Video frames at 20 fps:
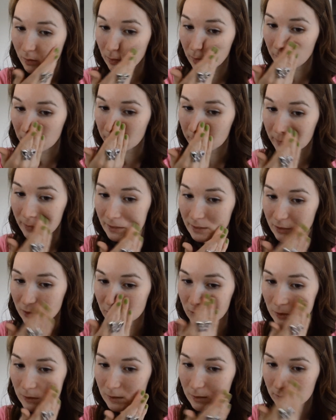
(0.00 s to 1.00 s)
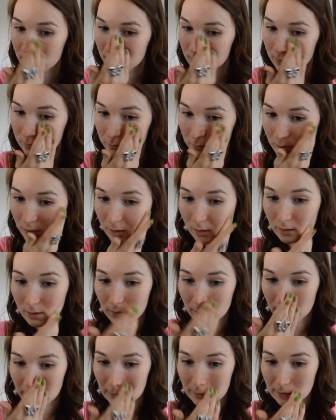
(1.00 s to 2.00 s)
on my cheeks,
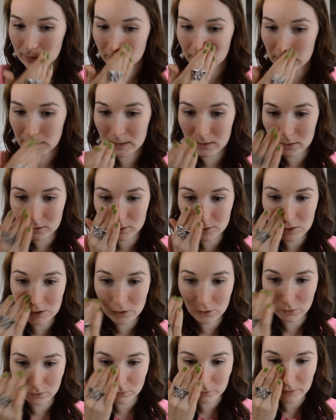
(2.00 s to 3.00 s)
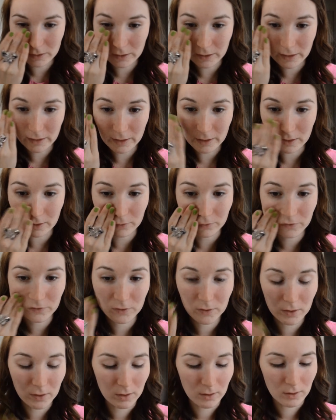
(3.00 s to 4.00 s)
mainly in the zone when I
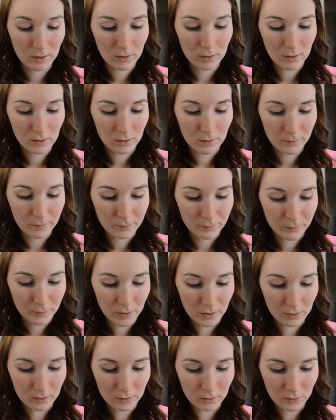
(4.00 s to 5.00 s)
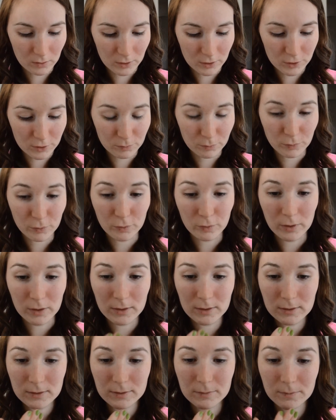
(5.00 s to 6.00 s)
have enlarged
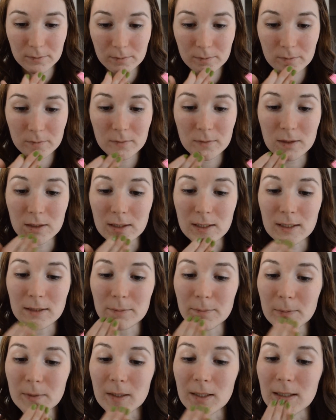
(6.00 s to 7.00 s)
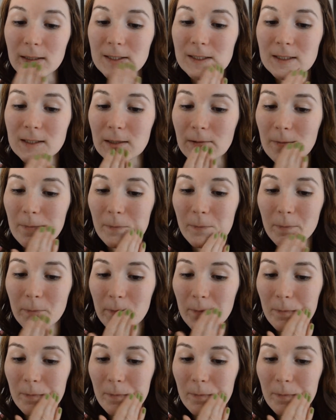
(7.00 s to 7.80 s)
pores. Then I apply some